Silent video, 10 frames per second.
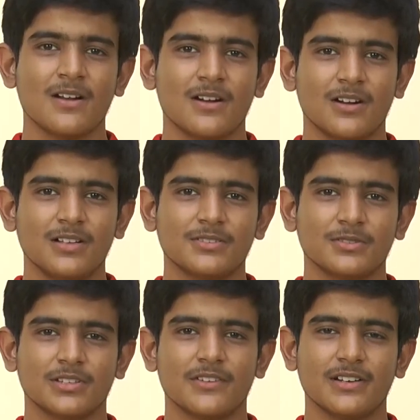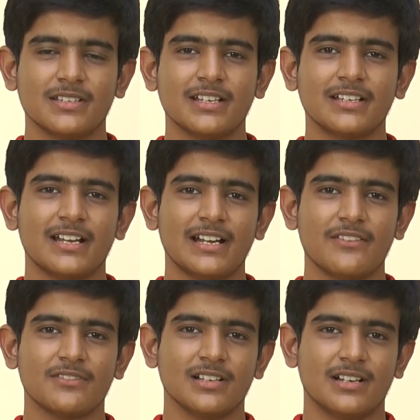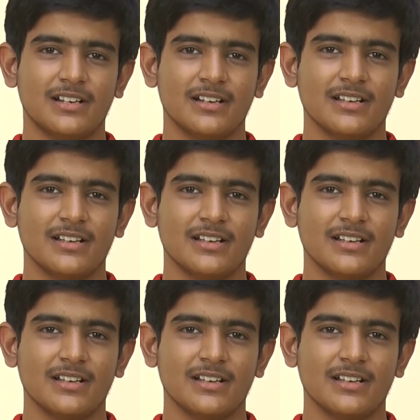Also, the one thing that I've learned